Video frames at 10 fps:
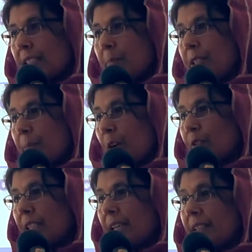a little bit
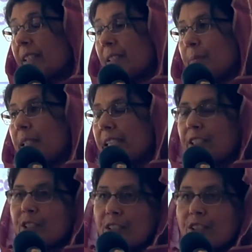about the ethical
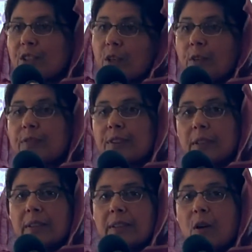implications of
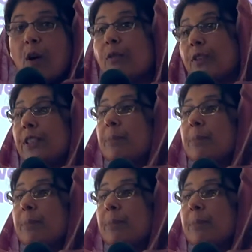awe.